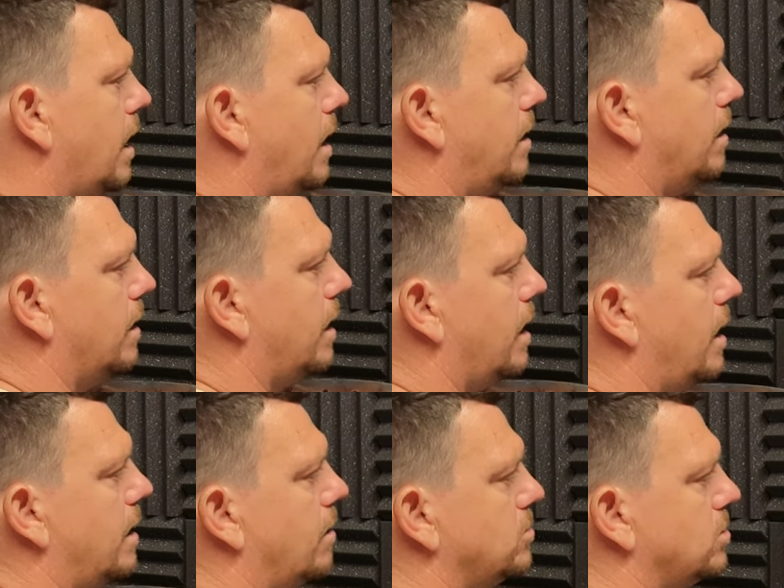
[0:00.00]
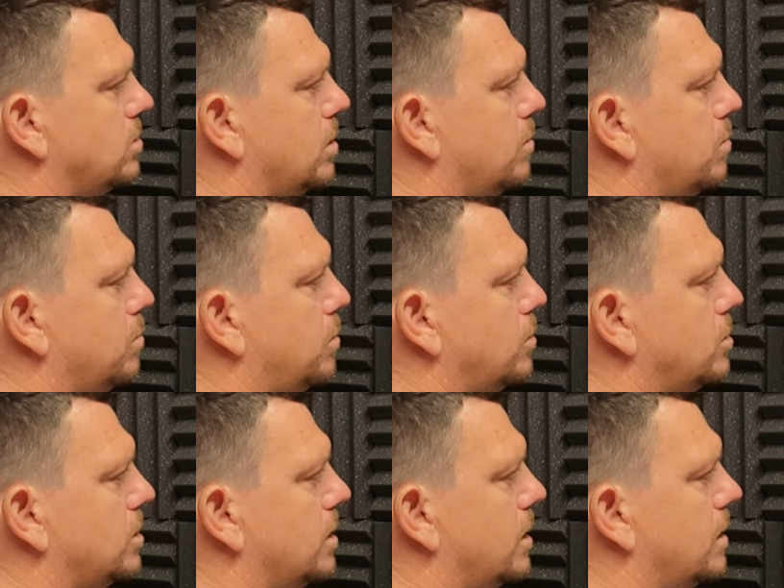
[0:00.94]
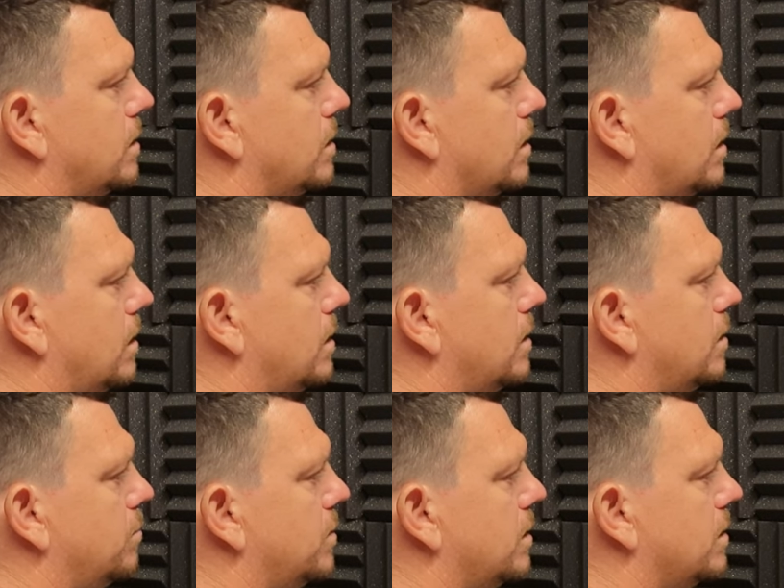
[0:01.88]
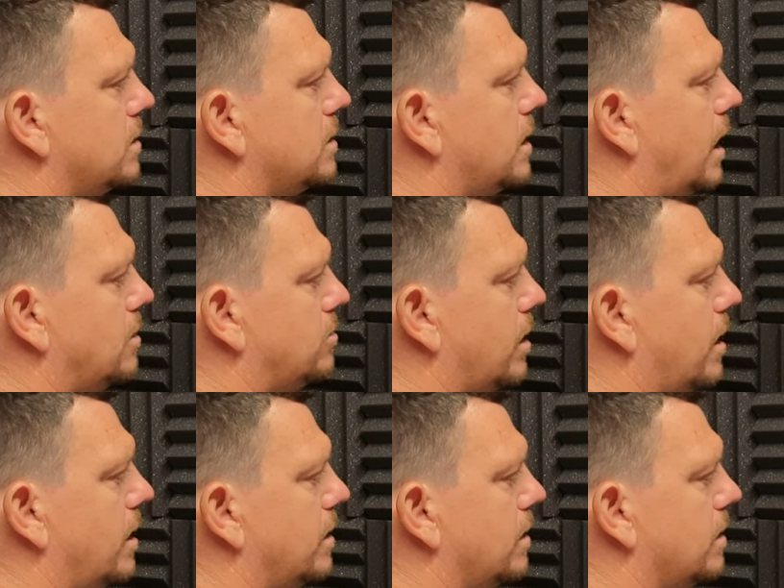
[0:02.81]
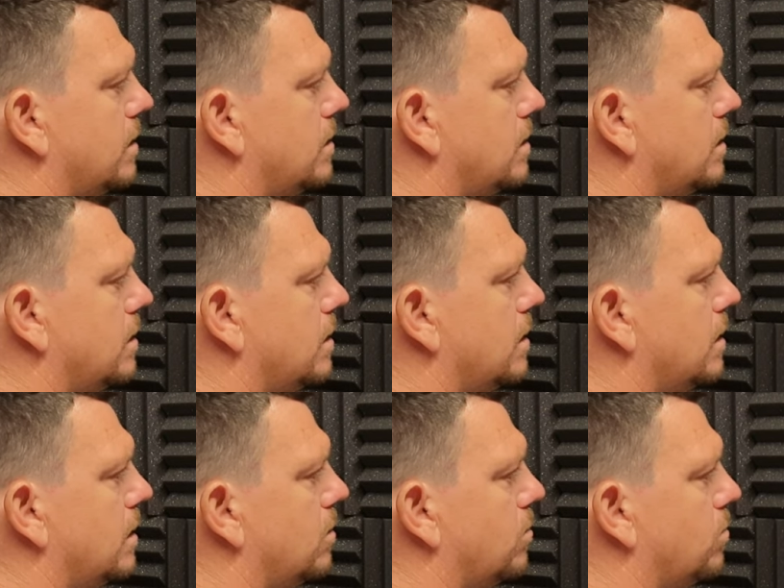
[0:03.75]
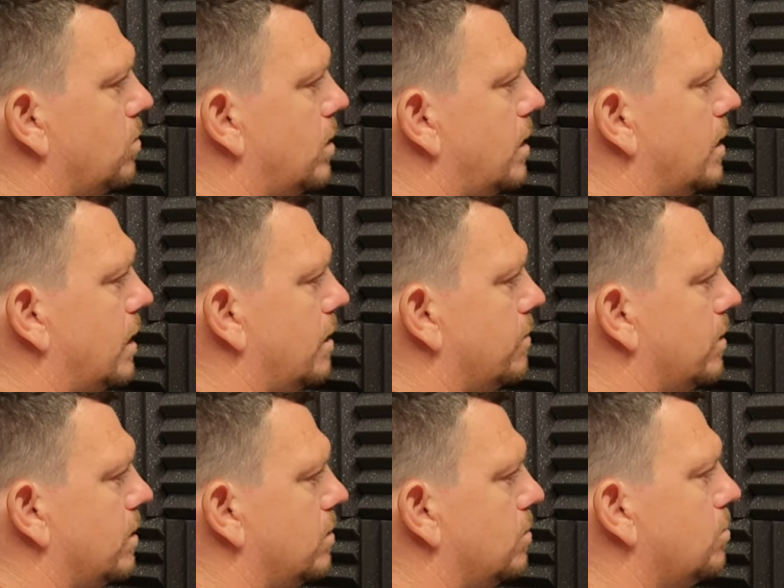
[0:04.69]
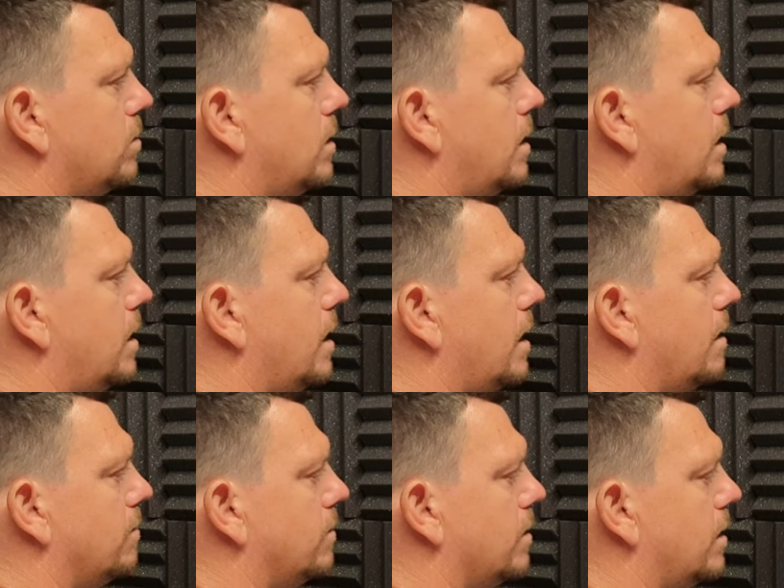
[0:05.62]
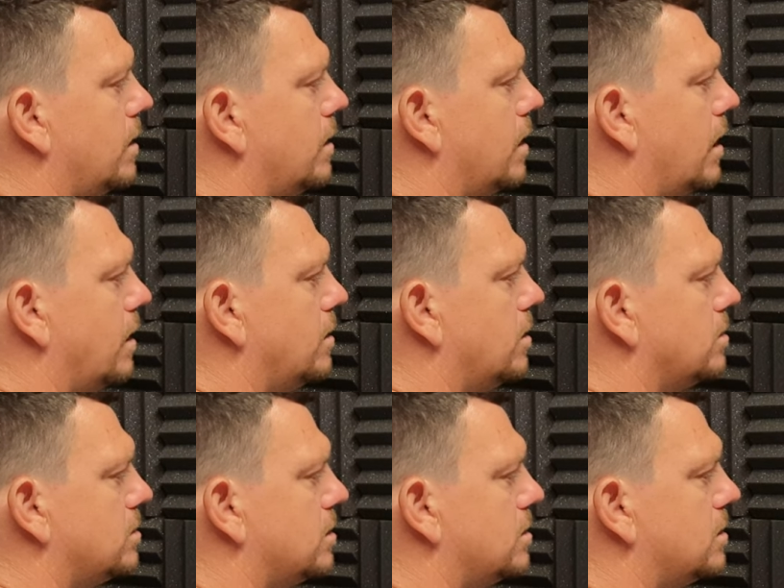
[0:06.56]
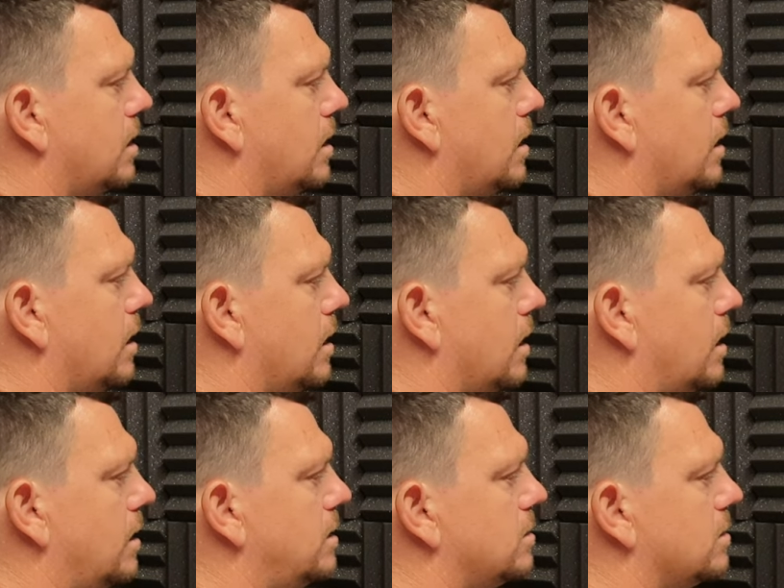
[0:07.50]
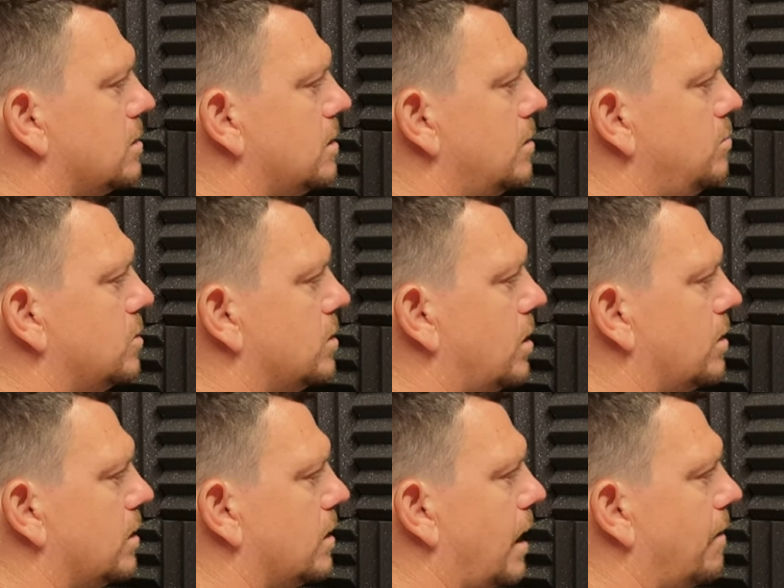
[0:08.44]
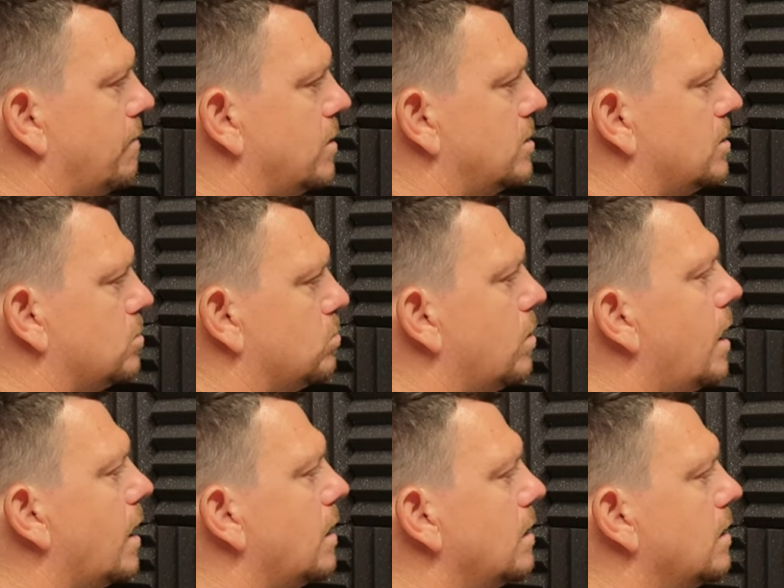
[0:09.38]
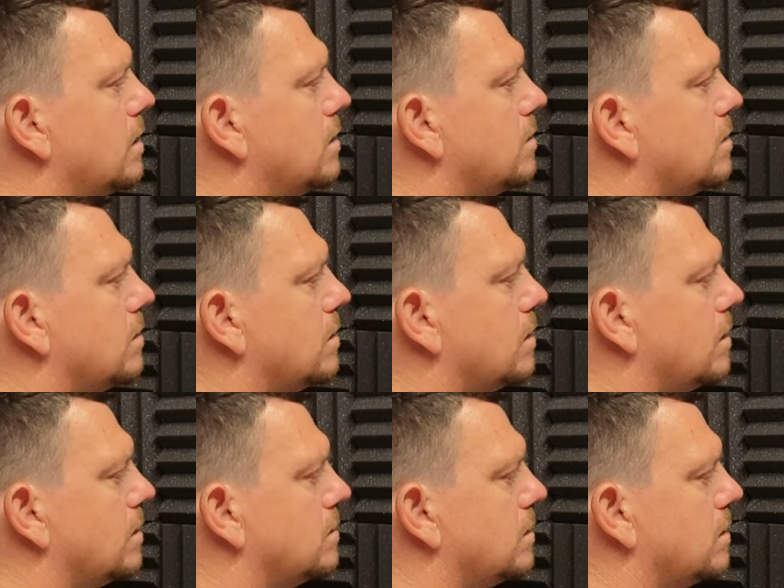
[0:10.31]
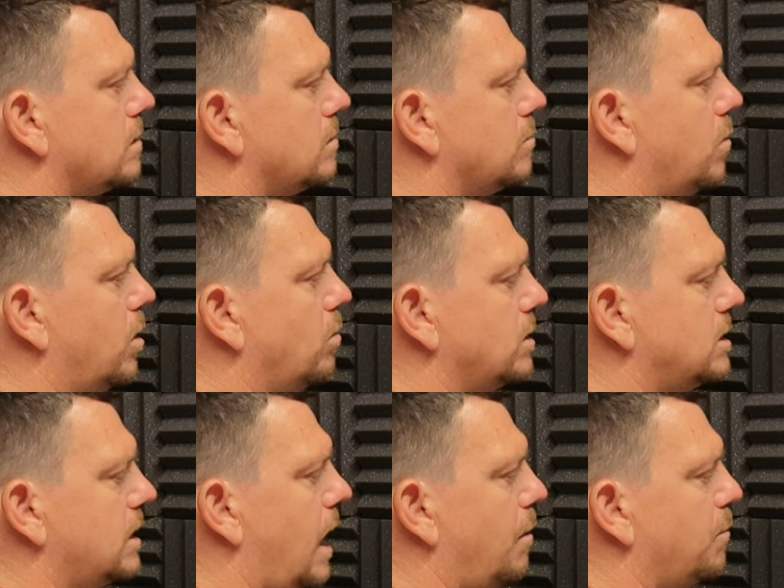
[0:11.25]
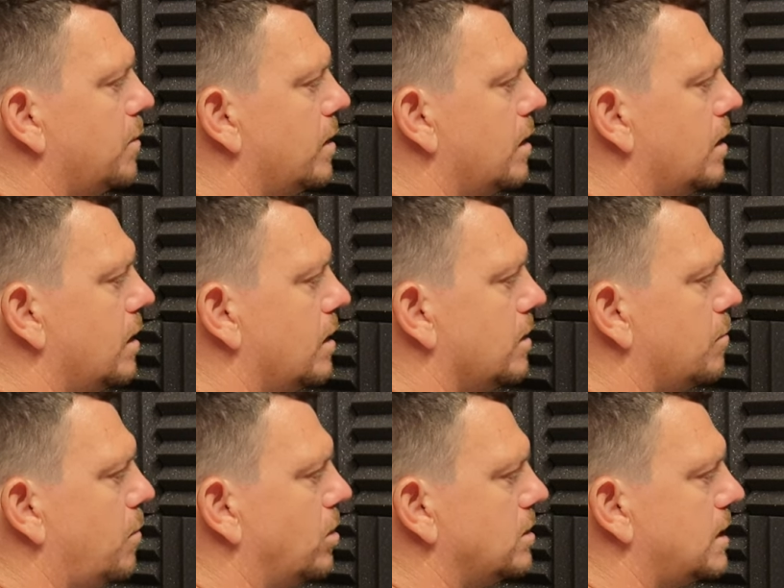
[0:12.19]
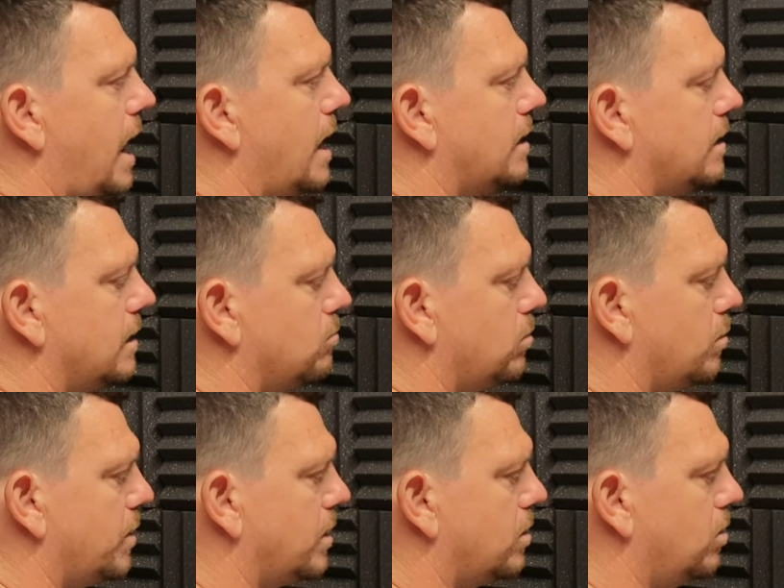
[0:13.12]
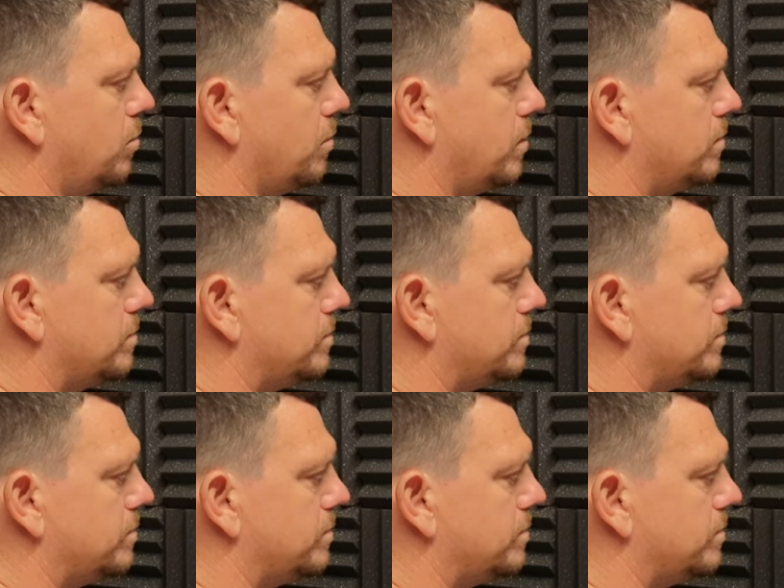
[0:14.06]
And again, I'm just going to push in a little bit of this cad red. Wherever, wherever. Because there's alizarin crimson on the canvas as well. The more we tap, the more darker it will become.